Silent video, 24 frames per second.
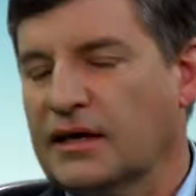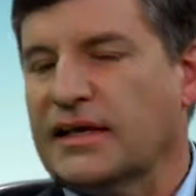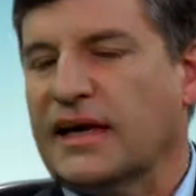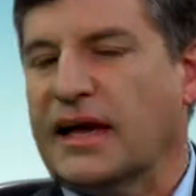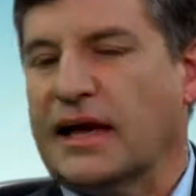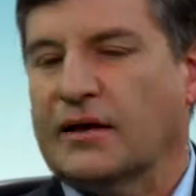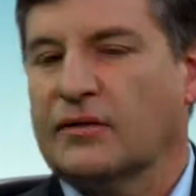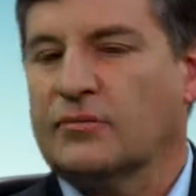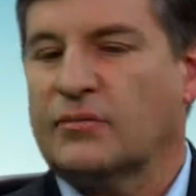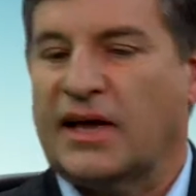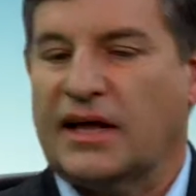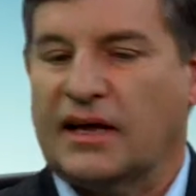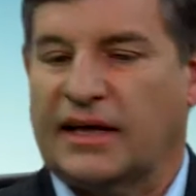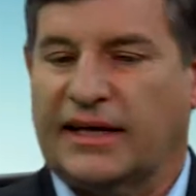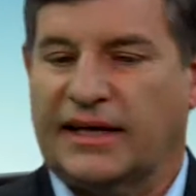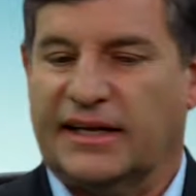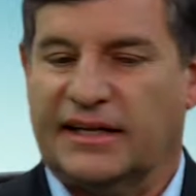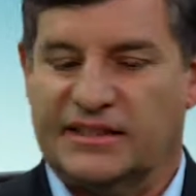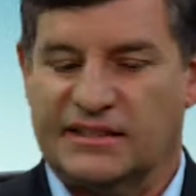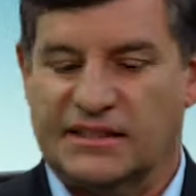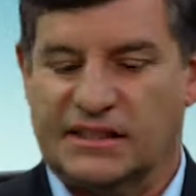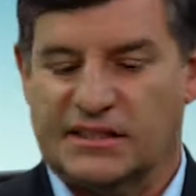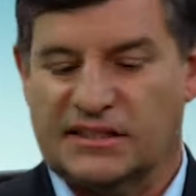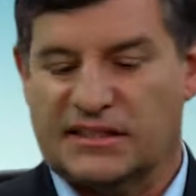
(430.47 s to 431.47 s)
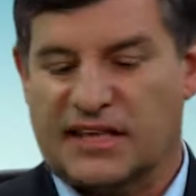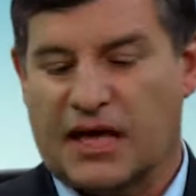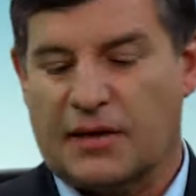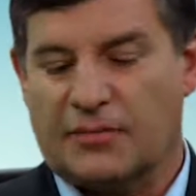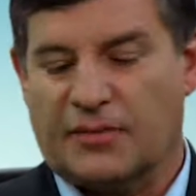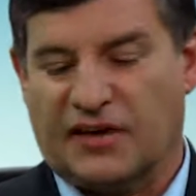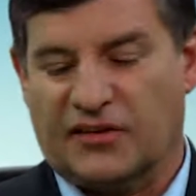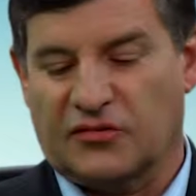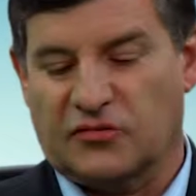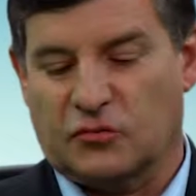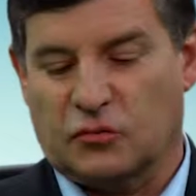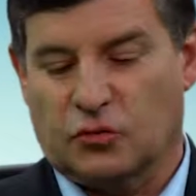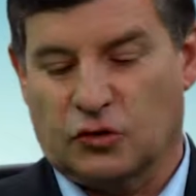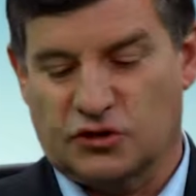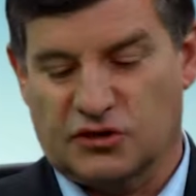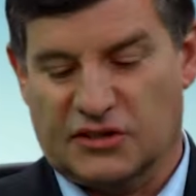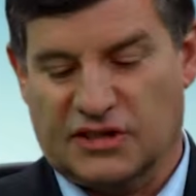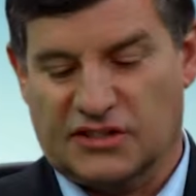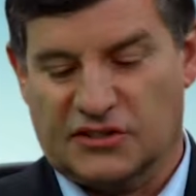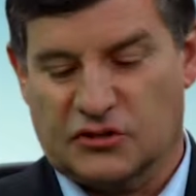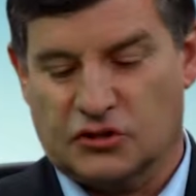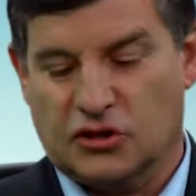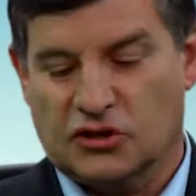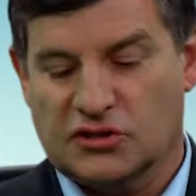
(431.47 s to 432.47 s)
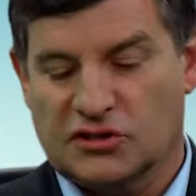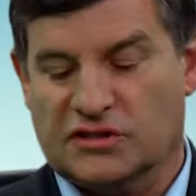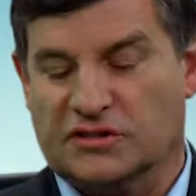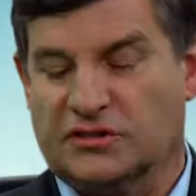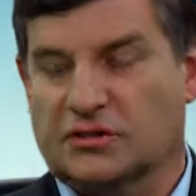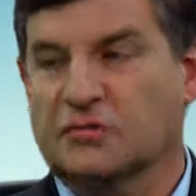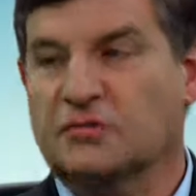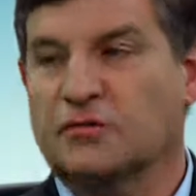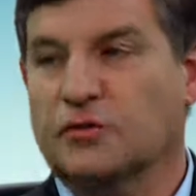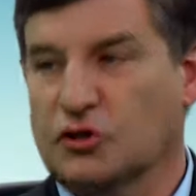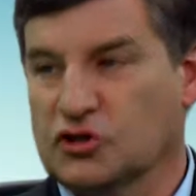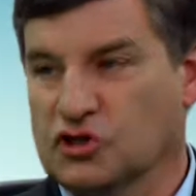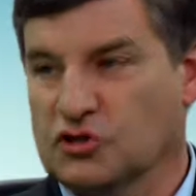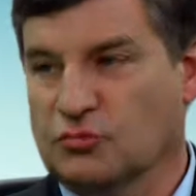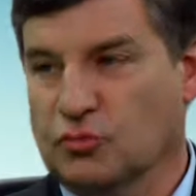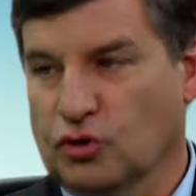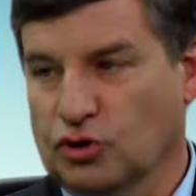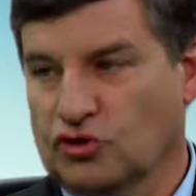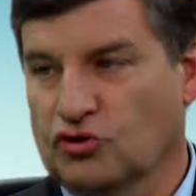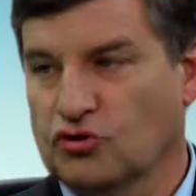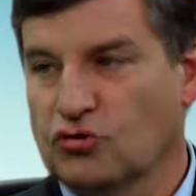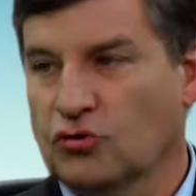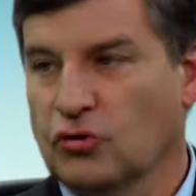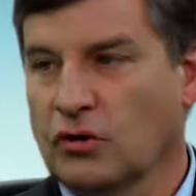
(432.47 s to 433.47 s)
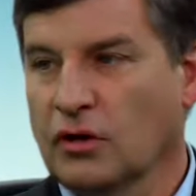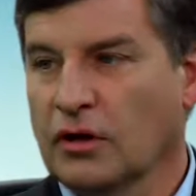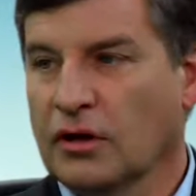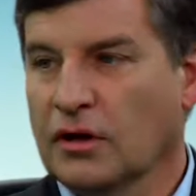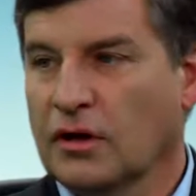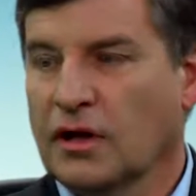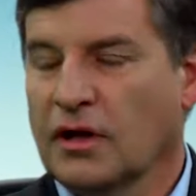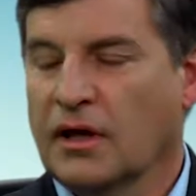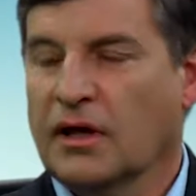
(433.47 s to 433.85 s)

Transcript: Yeah, well, it is the same as was discussed in the first module.